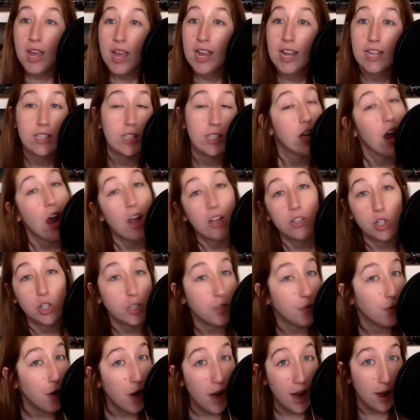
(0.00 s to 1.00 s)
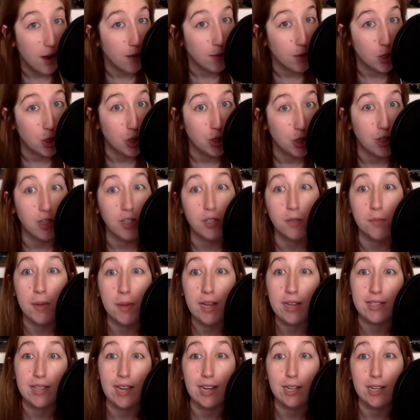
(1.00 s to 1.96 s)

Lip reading: It's not just for amateurs, because